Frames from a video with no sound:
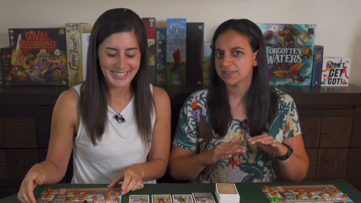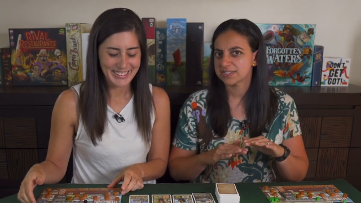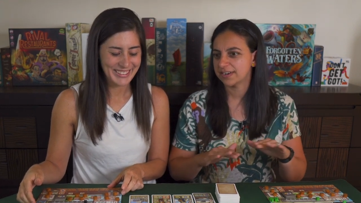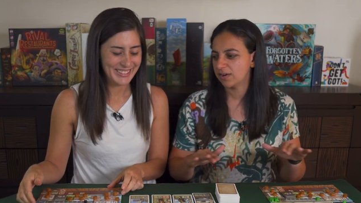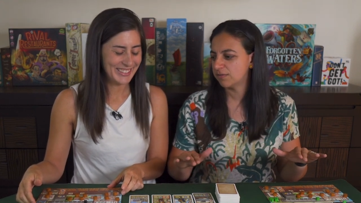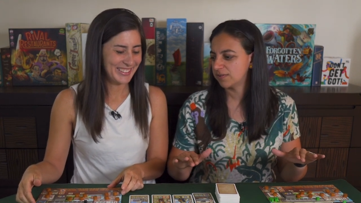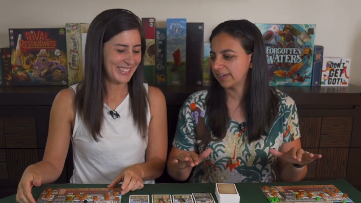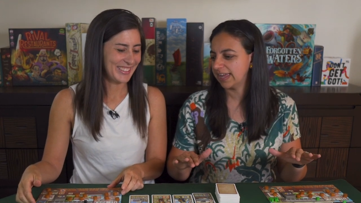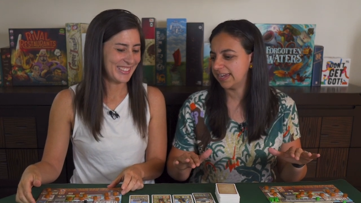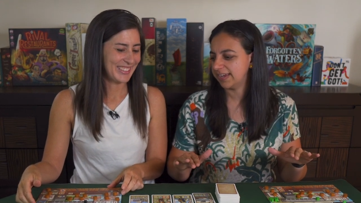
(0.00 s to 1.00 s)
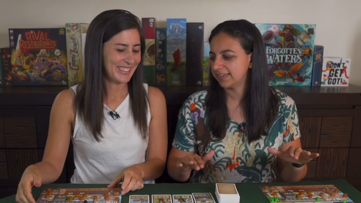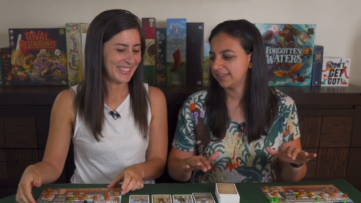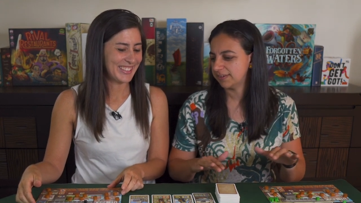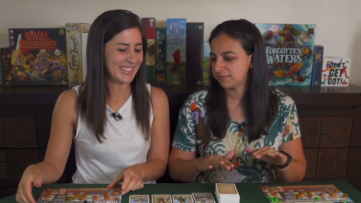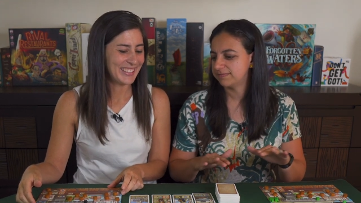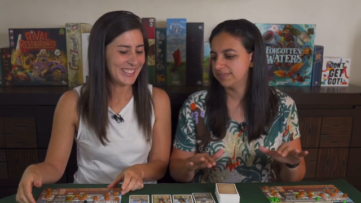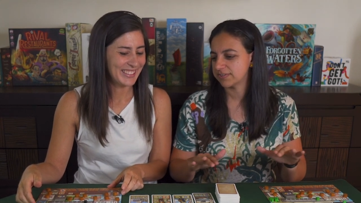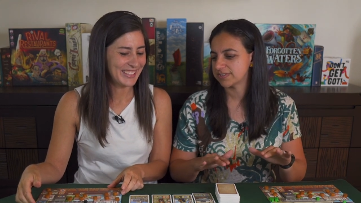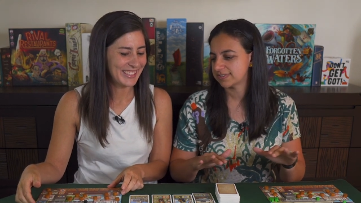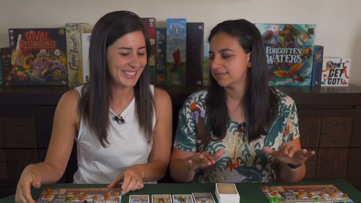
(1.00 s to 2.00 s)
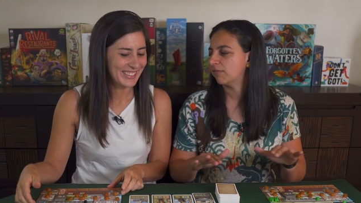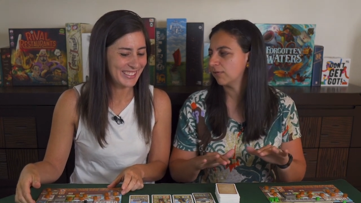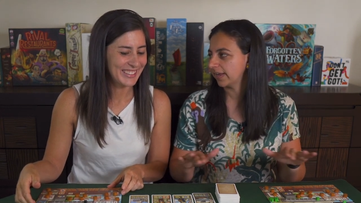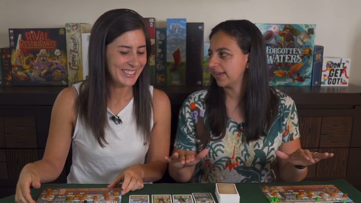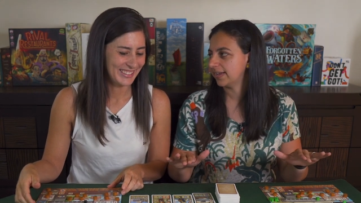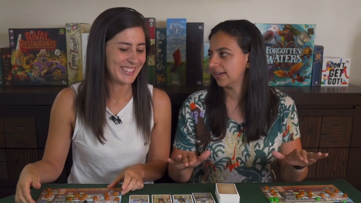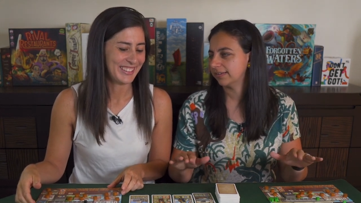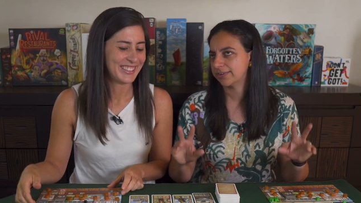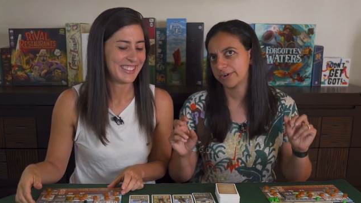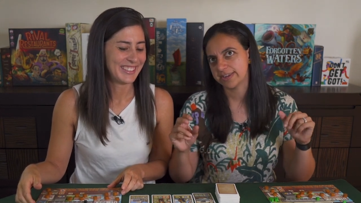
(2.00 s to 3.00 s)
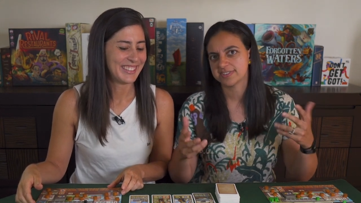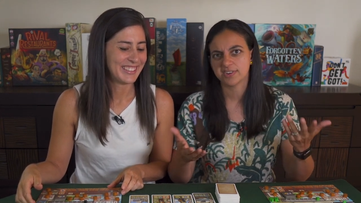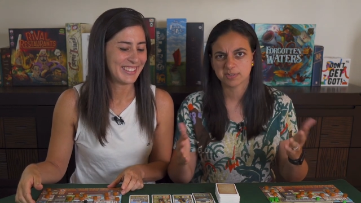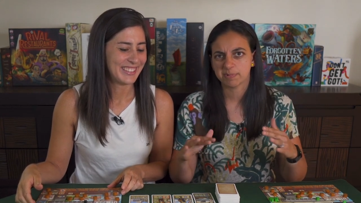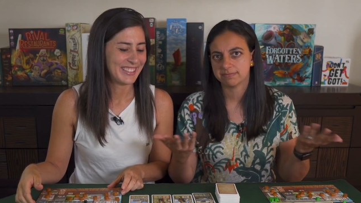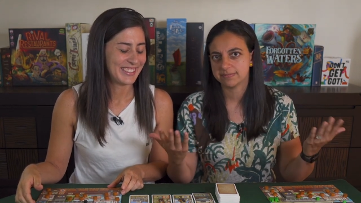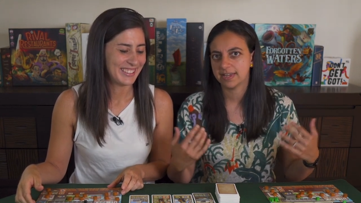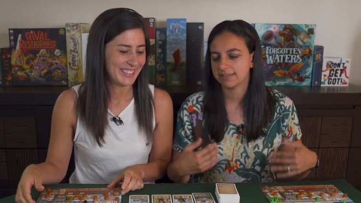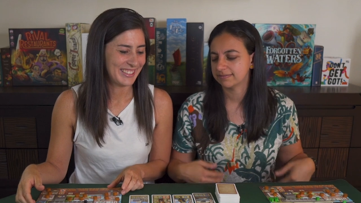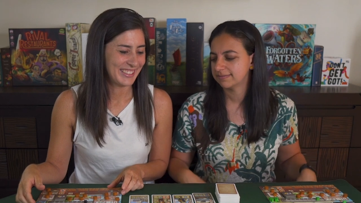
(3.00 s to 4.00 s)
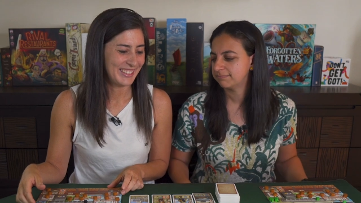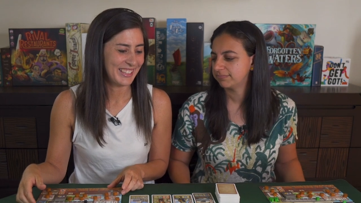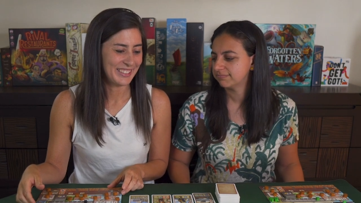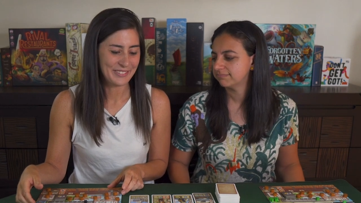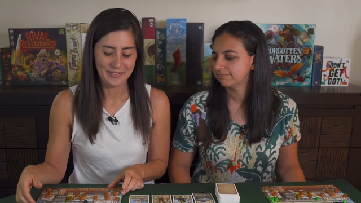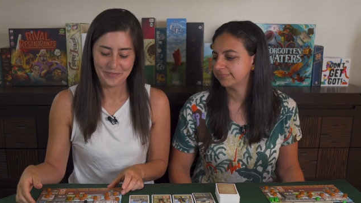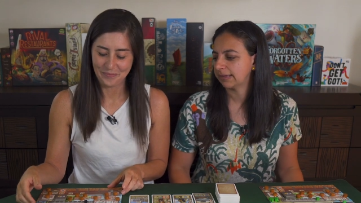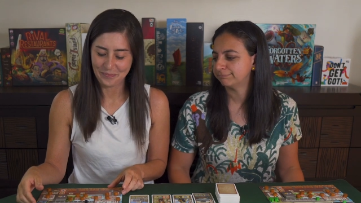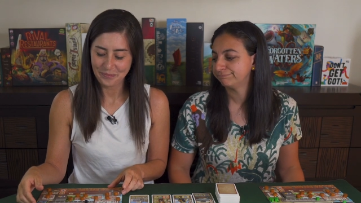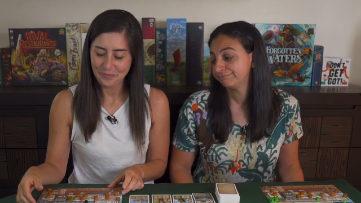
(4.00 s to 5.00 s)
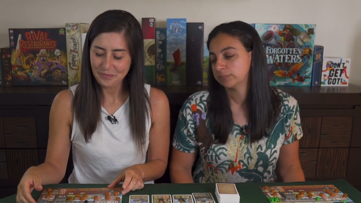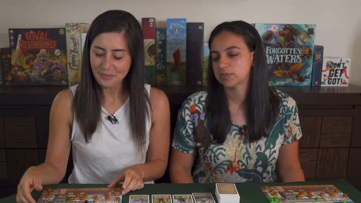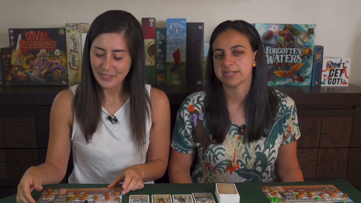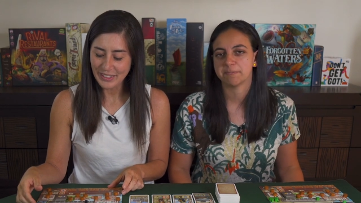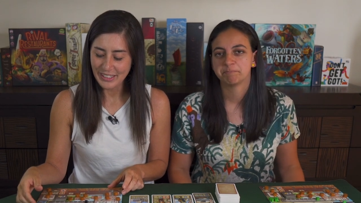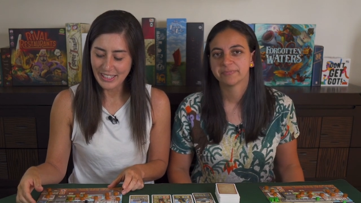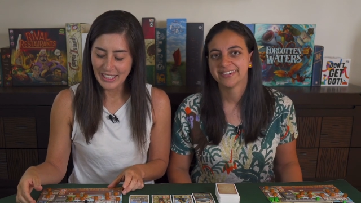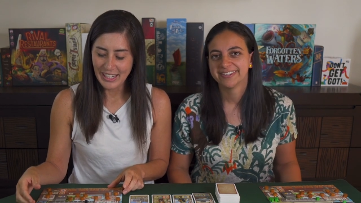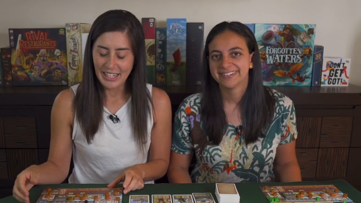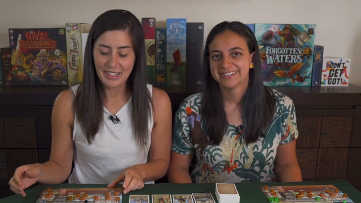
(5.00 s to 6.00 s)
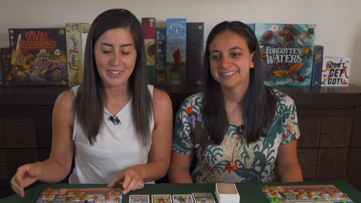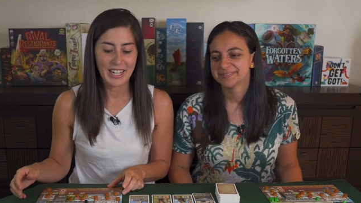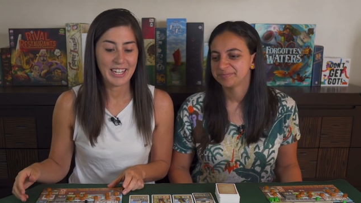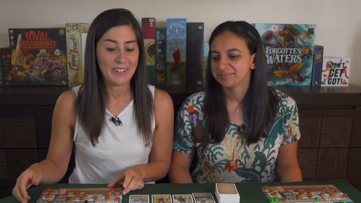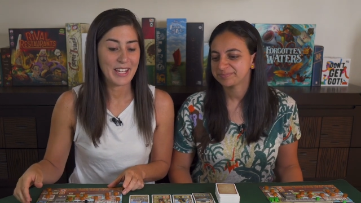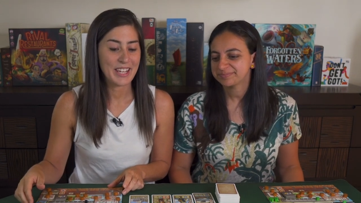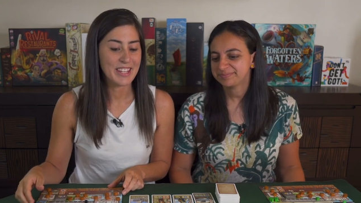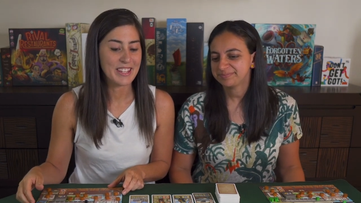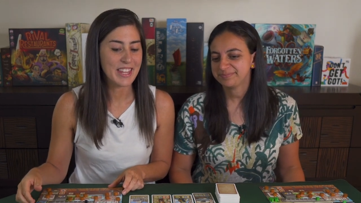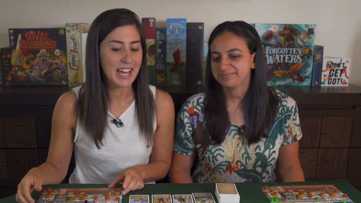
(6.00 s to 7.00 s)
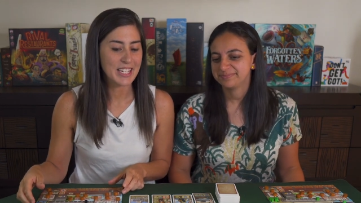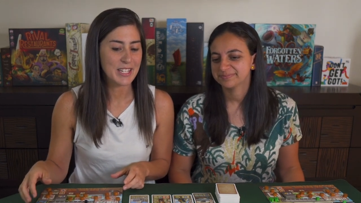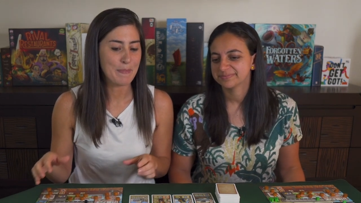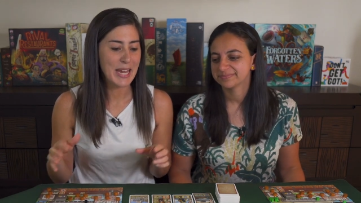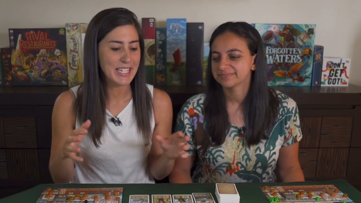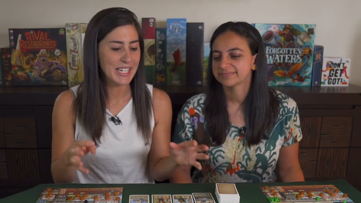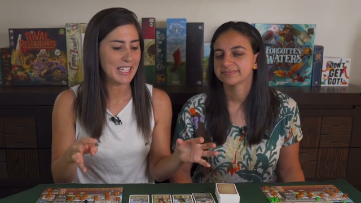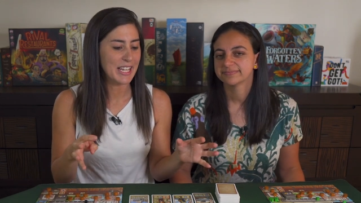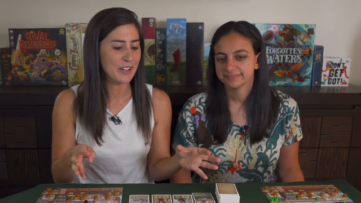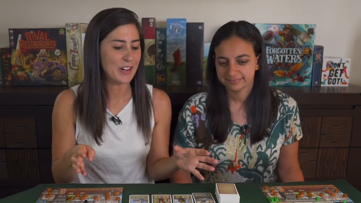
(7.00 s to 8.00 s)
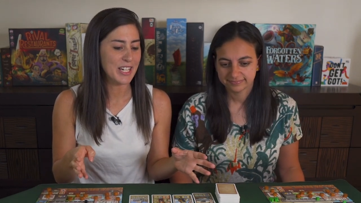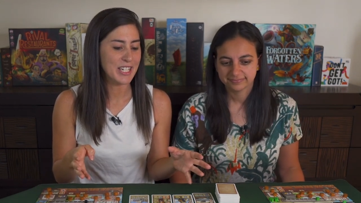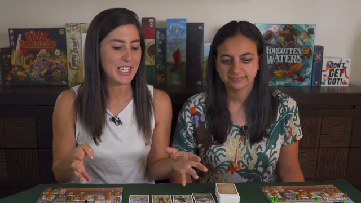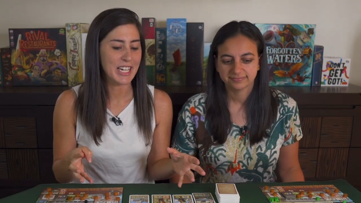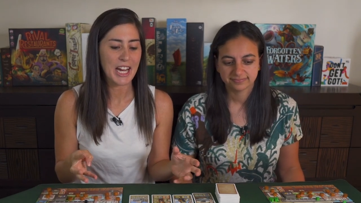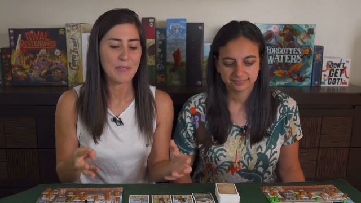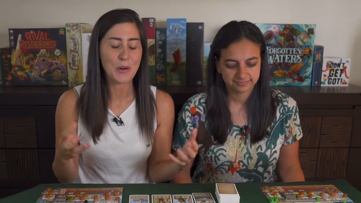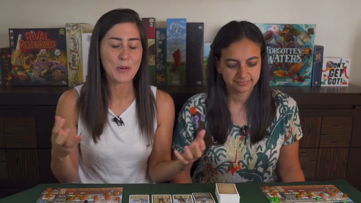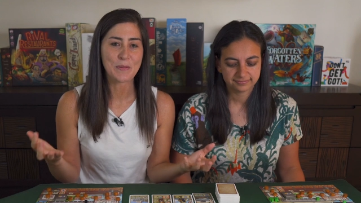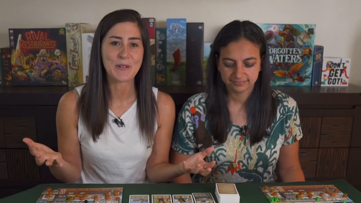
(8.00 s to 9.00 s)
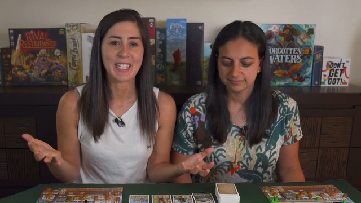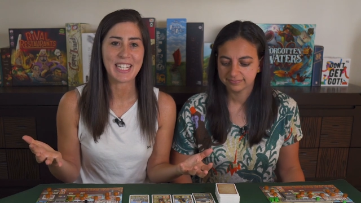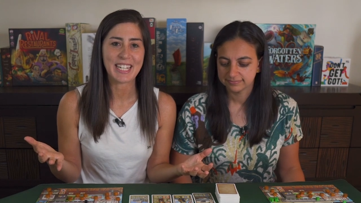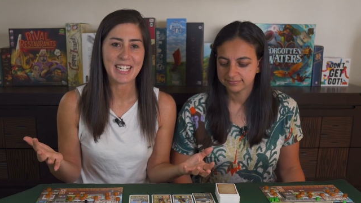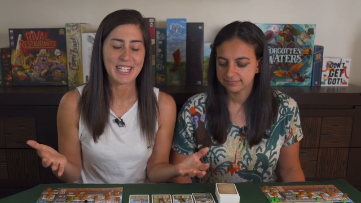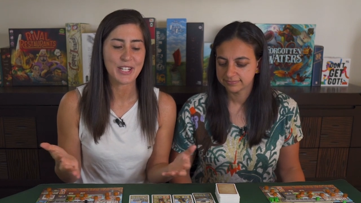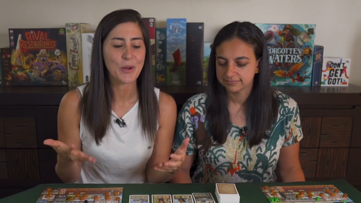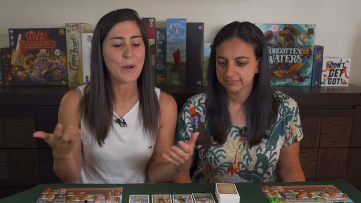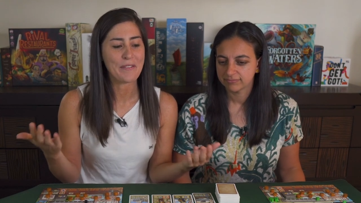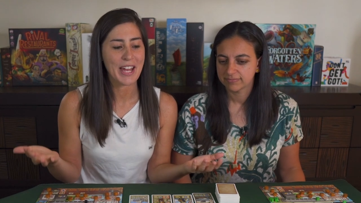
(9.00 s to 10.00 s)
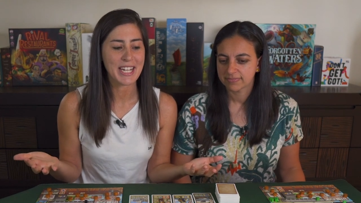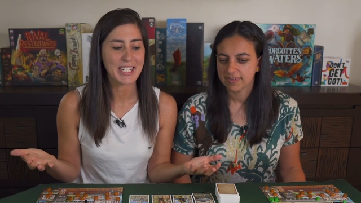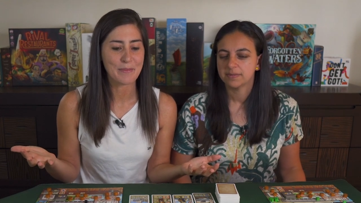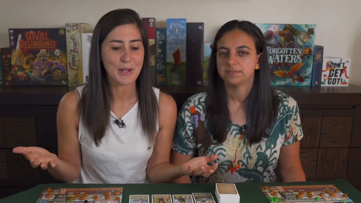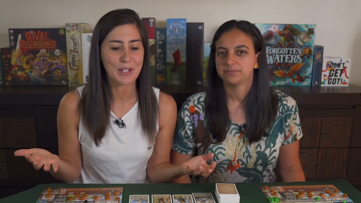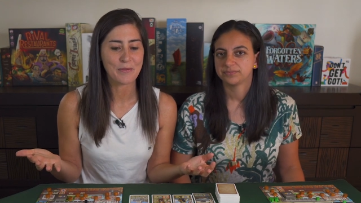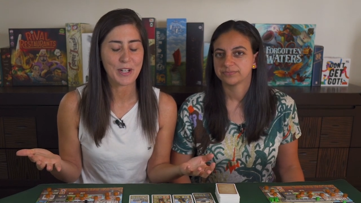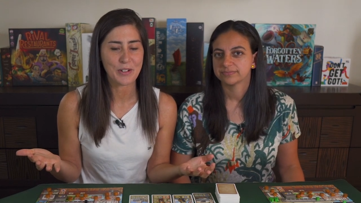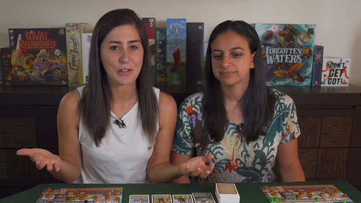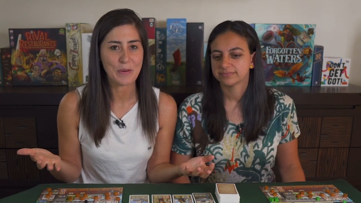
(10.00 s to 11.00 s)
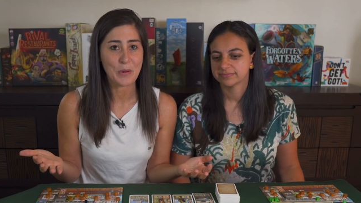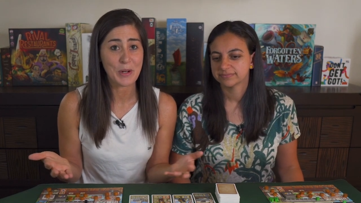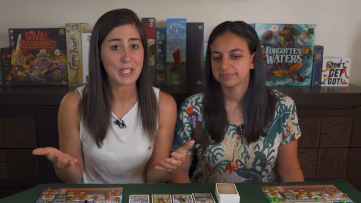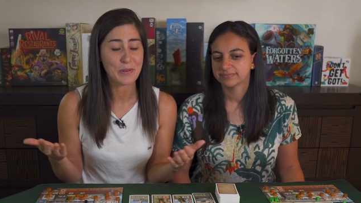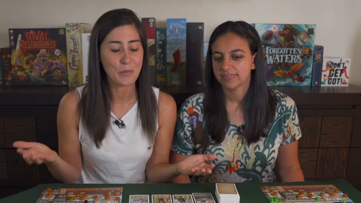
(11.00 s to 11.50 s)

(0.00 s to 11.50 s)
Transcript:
Speaker 1: there's an overlay. there's overlay, uh, not inserts, but yeah. Yeah. Yeah. We'll see.
Speaker 2: Um, anyway, I think that is basically the crux of the game. Ultimately, it is whoever has the most victory points